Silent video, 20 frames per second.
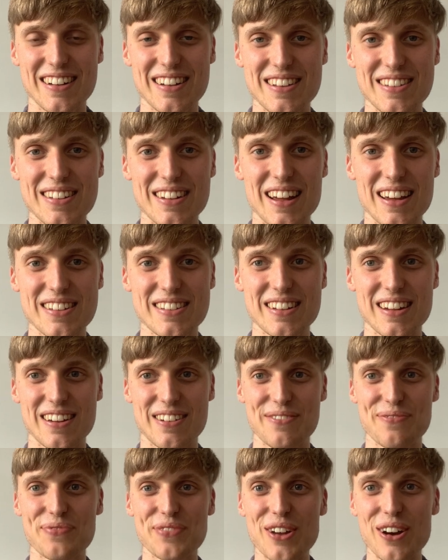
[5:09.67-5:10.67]
So that's
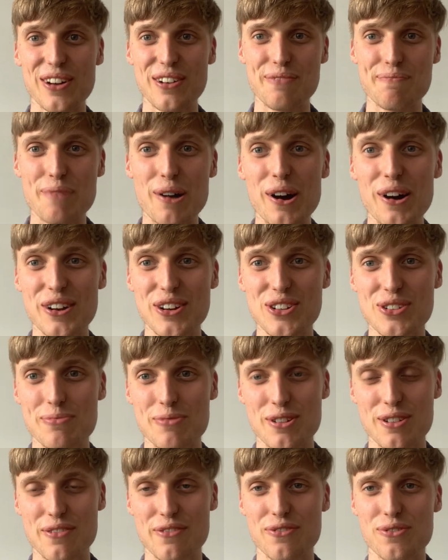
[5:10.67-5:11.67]
that kind of
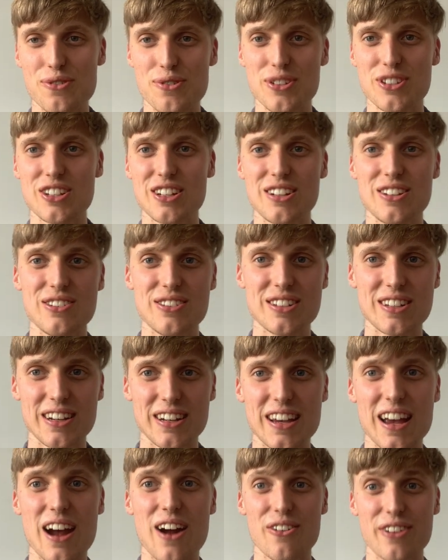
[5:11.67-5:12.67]
punishment forcing you to
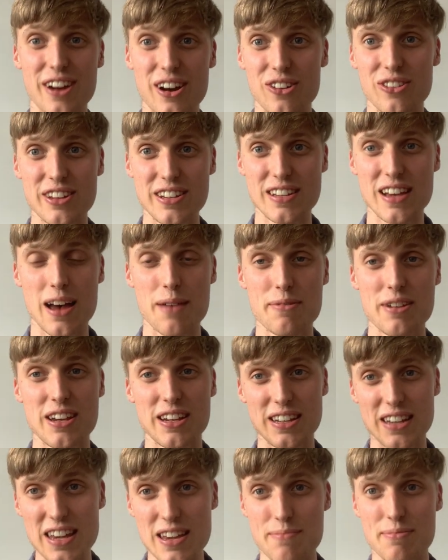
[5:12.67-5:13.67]
carry out this habit
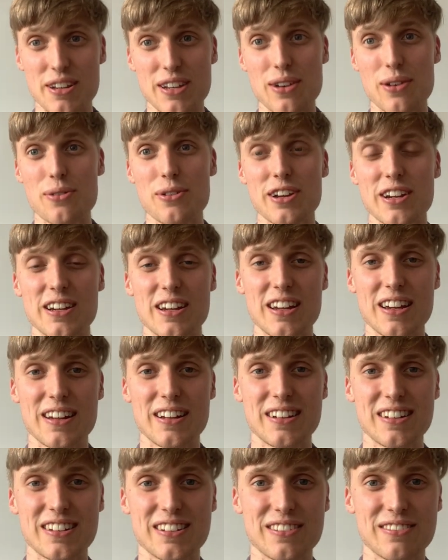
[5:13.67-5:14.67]
and keep it going.
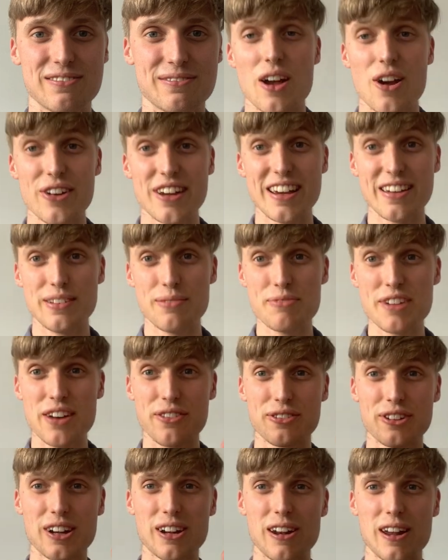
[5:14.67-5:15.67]
Okay, and then we
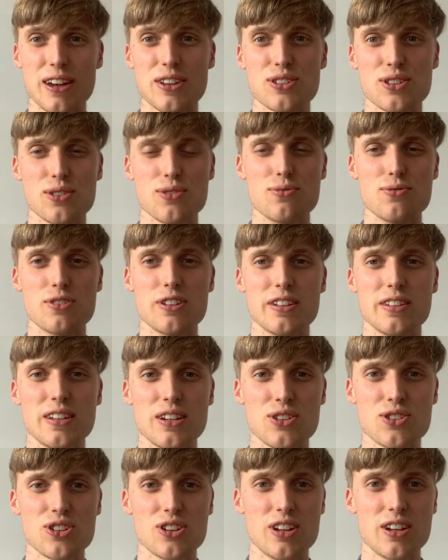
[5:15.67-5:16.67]
have classical
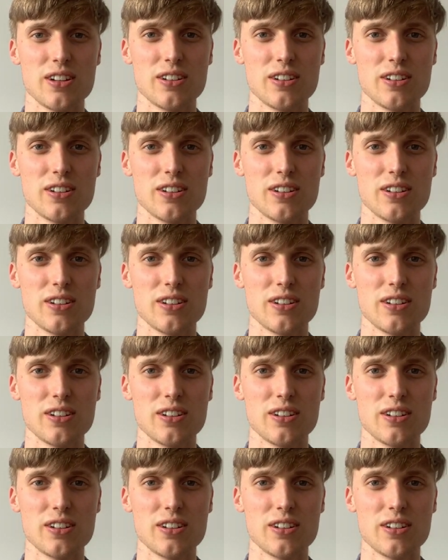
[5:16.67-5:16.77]
conditioning.